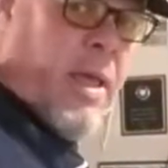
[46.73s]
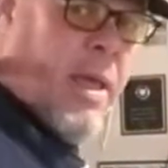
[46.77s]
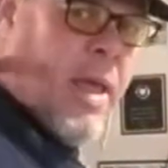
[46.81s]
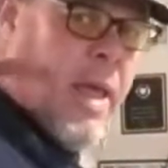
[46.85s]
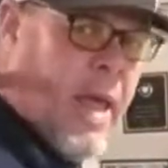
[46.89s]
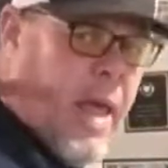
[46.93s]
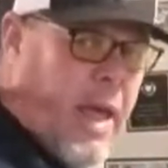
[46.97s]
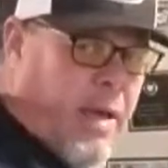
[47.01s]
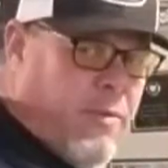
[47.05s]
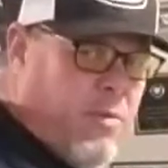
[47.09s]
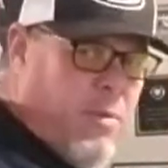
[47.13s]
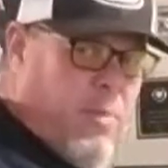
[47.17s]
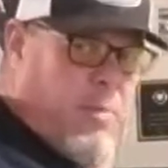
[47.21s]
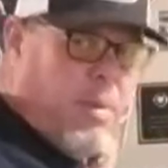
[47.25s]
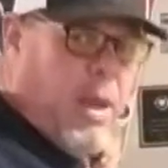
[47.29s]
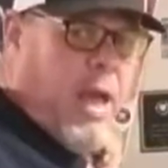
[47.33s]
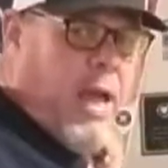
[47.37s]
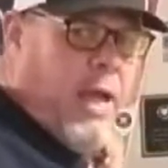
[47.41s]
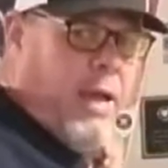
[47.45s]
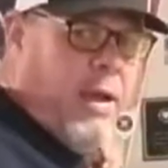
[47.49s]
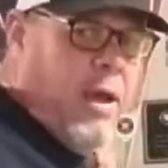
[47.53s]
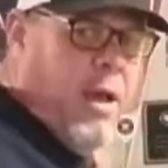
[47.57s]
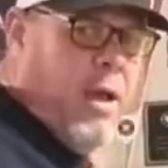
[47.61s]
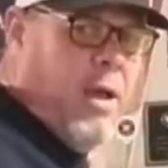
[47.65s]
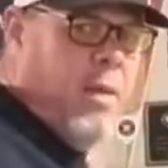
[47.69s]
have them
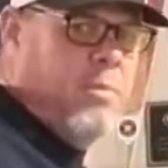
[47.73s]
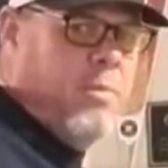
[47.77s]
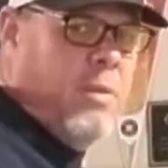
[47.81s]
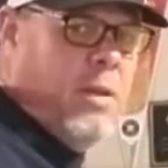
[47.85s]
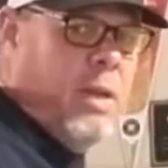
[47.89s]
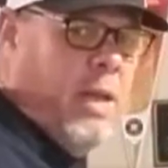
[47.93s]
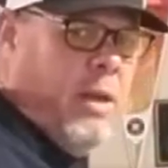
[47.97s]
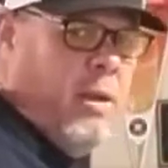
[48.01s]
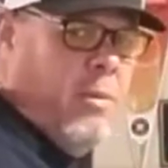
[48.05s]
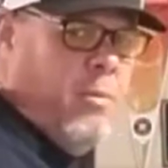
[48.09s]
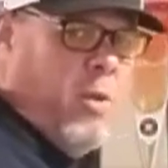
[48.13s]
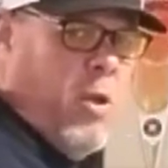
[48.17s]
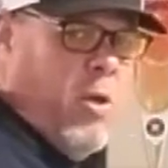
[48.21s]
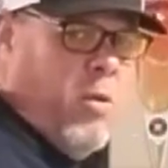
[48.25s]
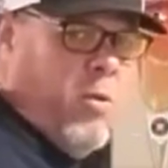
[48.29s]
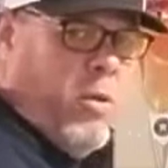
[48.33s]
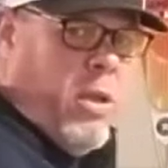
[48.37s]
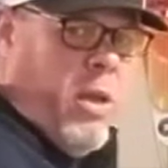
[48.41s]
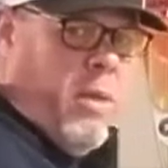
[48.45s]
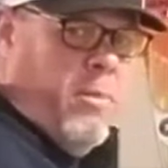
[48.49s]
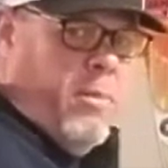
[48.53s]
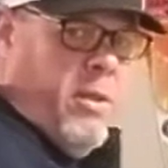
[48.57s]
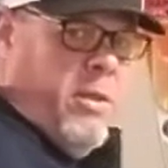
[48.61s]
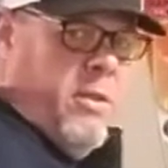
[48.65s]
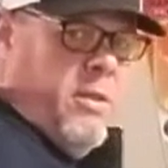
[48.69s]
line up, let them know,
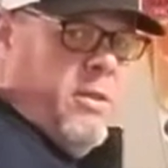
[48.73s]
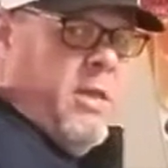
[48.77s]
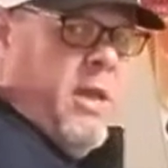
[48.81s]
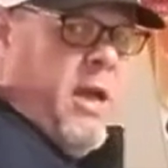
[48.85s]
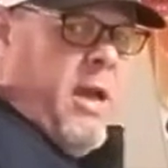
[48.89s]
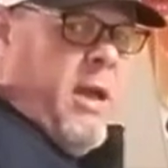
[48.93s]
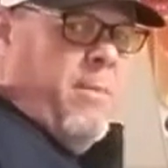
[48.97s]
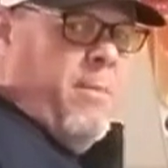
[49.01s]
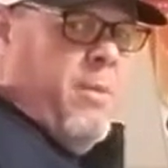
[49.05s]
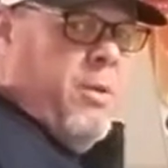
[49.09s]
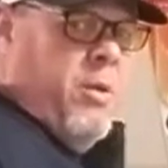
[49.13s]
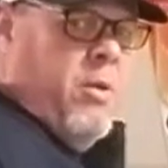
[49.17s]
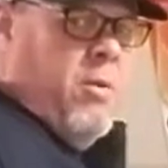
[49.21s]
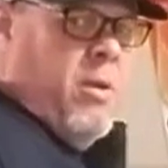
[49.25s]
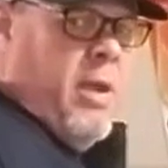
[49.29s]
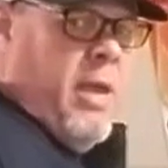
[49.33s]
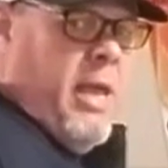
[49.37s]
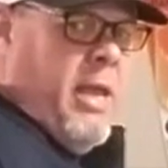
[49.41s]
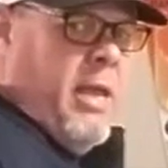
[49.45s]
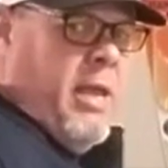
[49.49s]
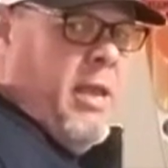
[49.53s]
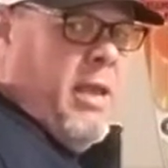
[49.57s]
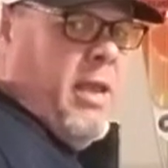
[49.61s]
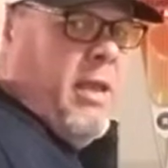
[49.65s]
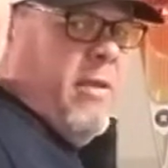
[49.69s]
come to the top of your
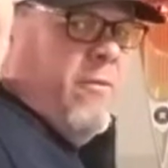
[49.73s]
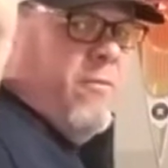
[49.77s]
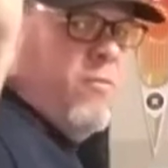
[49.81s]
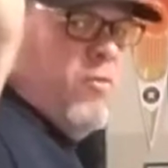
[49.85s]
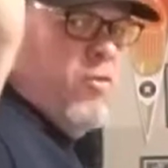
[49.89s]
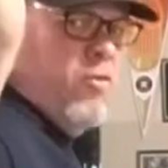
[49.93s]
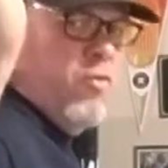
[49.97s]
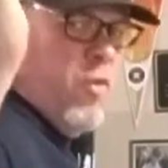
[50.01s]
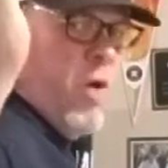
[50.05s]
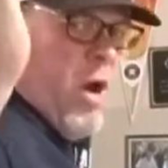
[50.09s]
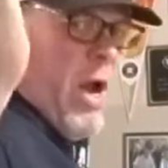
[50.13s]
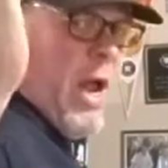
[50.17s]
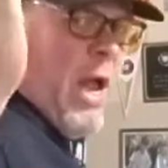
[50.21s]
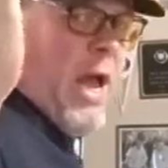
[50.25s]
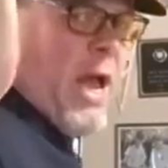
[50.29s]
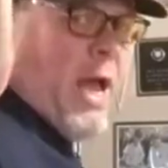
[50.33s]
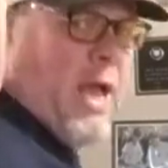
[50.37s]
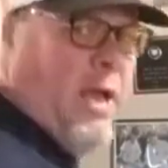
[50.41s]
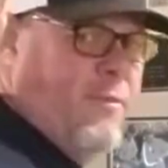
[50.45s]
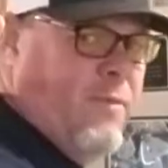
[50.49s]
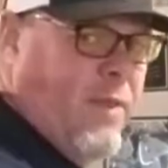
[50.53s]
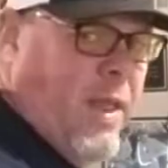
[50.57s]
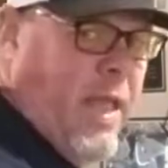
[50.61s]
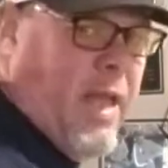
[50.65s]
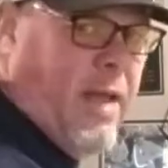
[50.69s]
leg lift,
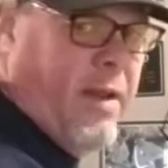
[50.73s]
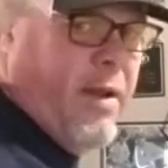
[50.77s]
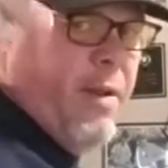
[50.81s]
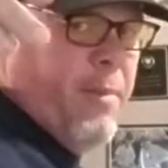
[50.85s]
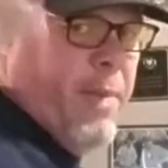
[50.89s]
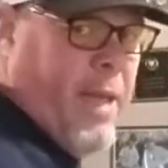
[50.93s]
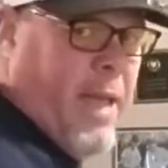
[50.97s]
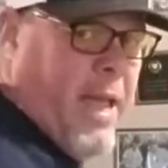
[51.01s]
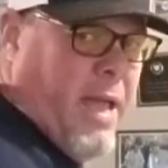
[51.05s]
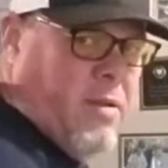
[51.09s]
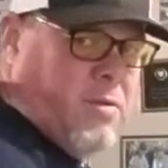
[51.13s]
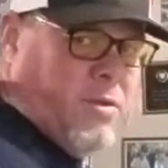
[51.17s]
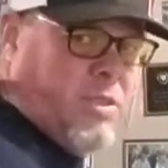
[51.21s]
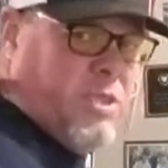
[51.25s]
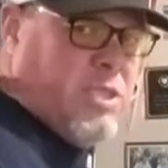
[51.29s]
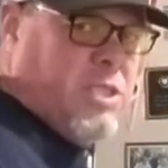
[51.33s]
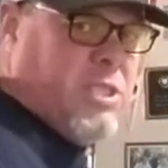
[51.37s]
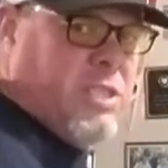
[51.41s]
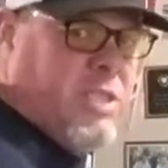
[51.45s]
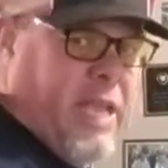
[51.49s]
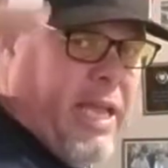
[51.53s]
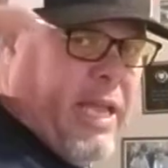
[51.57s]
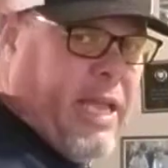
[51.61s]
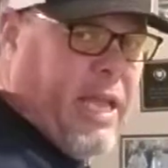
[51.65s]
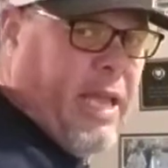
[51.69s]
drive down the mound,
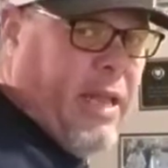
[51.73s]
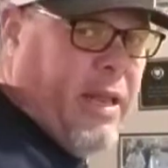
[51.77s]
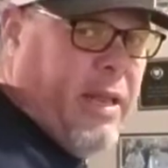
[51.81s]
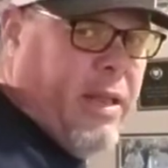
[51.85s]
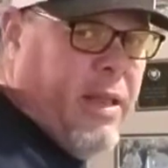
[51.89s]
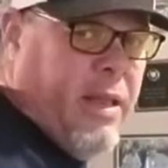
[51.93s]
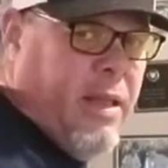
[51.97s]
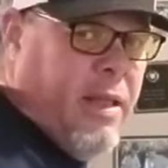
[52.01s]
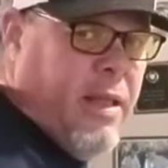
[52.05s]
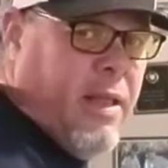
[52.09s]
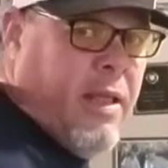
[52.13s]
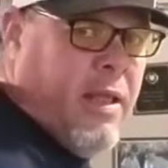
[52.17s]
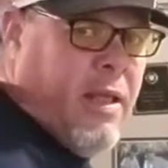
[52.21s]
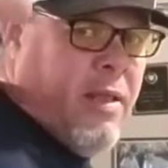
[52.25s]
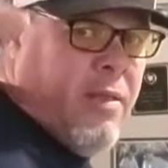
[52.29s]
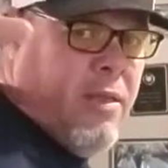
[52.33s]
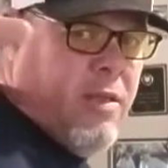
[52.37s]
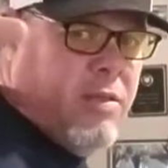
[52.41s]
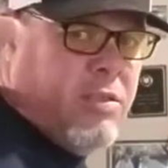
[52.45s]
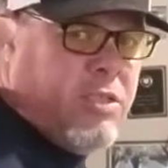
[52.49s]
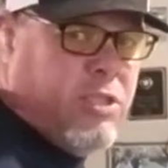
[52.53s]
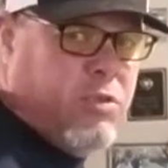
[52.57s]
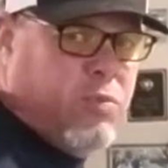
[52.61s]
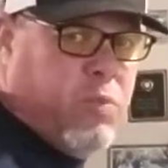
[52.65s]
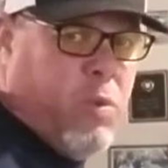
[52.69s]
stick it.
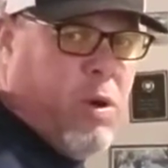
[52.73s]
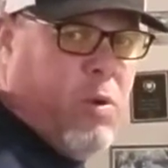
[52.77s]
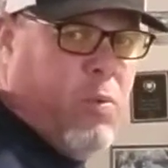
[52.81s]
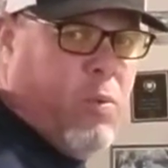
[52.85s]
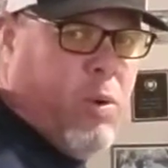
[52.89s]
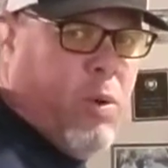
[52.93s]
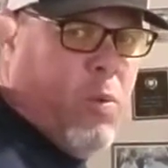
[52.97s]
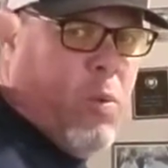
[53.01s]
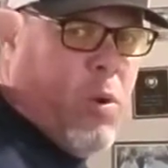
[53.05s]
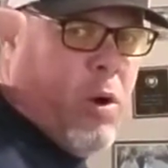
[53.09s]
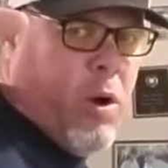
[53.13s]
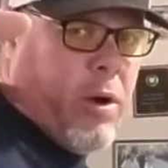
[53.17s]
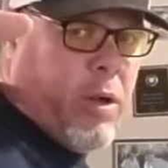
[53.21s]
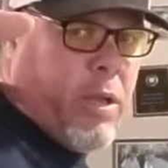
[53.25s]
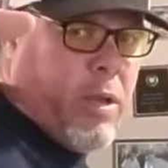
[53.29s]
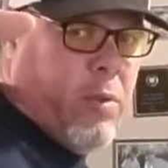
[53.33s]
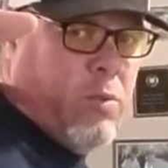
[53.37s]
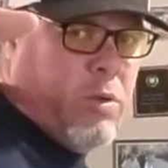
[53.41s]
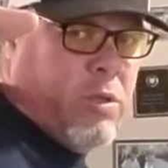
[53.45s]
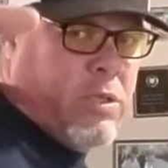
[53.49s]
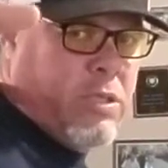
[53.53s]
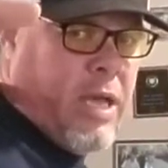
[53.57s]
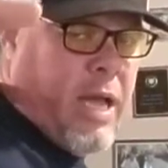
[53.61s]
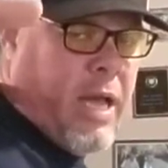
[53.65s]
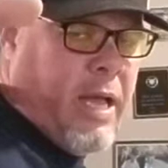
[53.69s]
This is where we work in
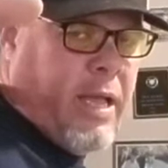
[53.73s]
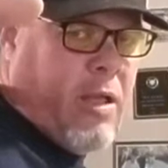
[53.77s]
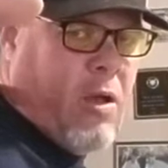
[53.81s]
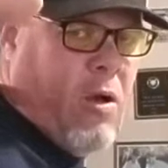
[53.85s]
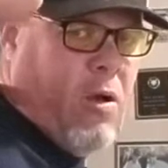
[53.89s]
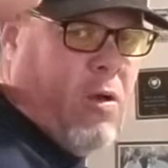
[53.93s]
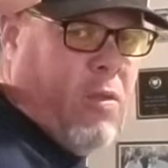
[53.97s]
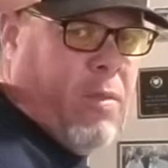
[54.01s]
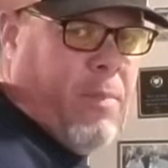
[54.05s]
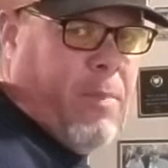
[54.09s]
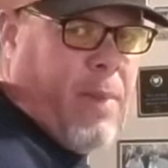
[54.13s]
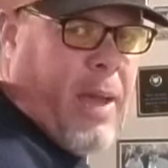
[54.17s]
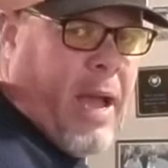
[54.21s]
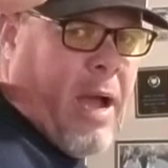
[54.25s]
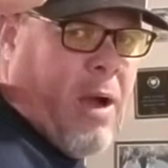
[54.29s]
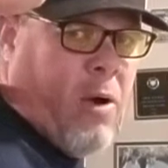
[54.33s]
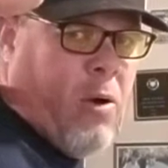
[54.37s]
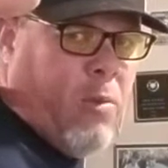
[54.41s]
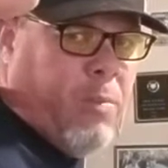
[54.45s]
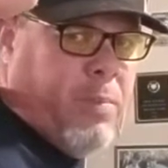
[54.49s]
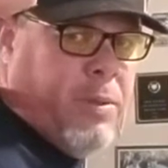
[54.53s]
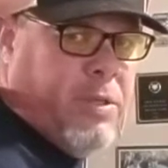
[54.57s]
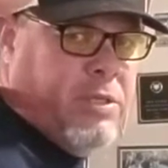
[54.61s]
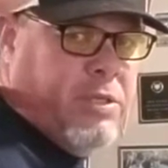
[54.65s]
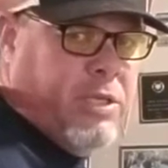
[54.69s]
what I call the
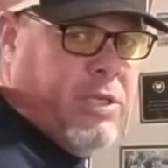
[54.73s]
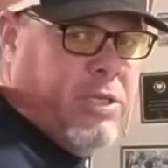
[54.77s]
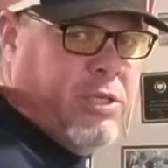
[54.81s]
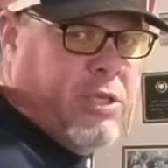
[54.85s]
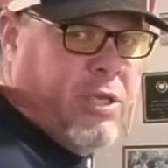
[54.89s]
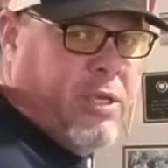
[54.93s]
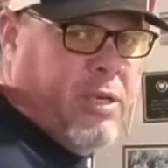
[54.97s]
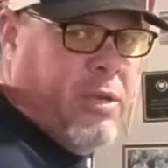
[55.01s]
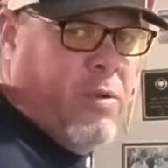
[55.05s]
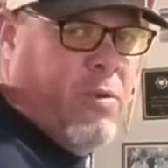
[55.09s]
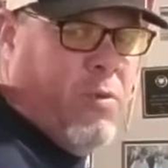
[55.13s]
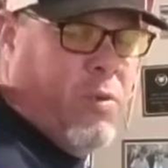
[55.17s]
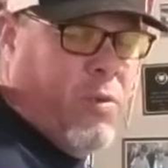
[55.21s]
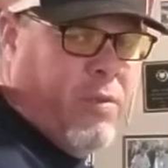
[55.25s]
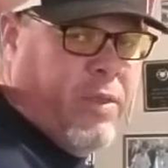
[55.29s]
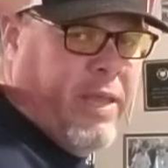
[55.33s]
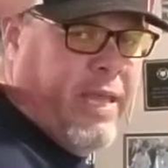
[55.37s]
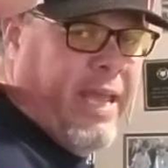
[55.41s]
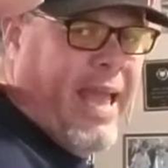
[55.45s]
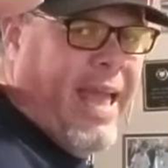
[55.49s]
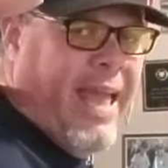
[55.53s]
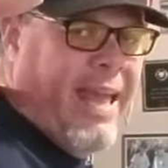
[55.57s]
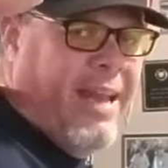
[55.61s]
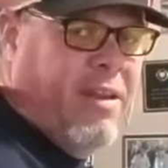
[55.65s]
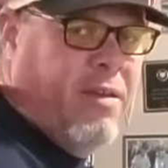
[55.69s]
power position, or
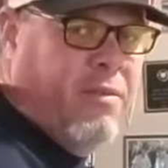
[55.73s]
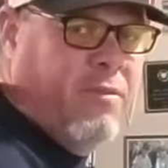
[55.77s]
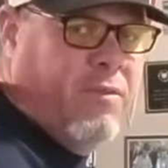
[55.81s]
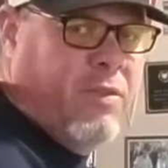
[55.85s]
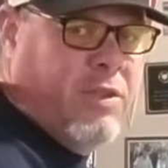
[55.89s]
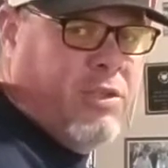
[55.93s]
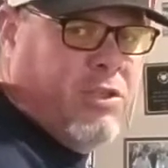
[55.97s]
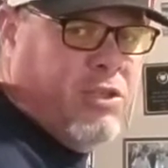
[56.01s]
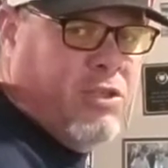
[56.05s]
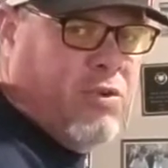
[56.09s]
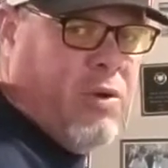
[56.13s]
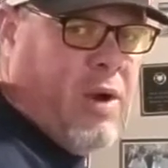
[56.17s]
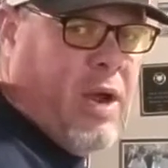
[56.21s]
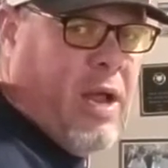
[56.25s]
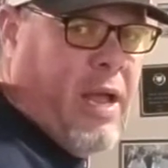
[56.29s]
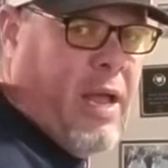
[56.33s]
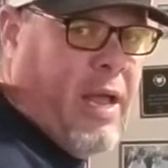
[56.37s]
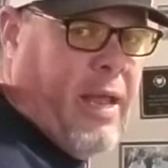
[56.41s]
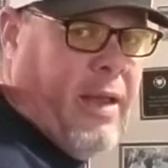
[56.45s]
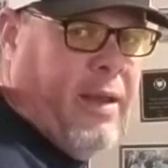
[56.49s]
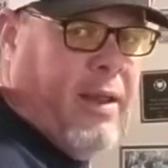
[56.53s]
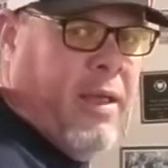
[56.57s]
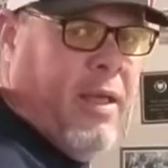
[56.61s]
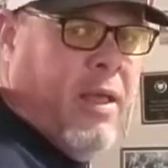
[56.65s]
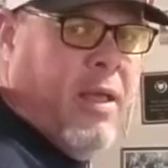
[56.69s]
the end of the stride.